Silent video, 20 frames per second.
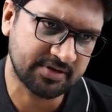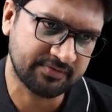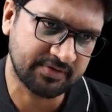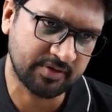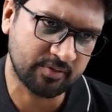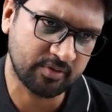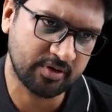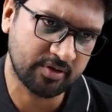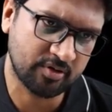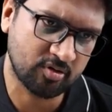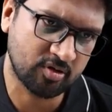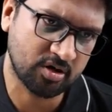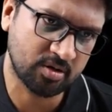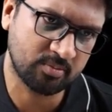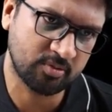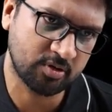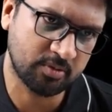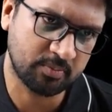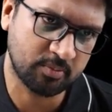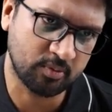If I go and talk
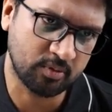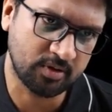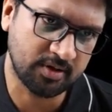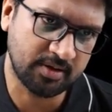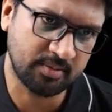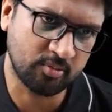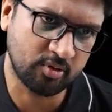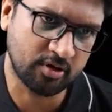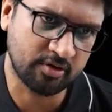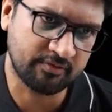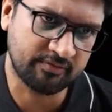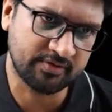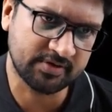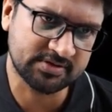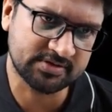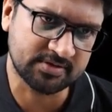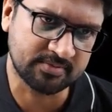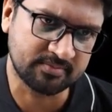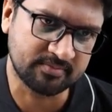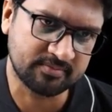about
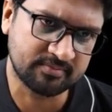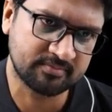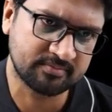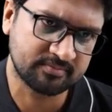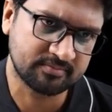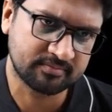polymorphism,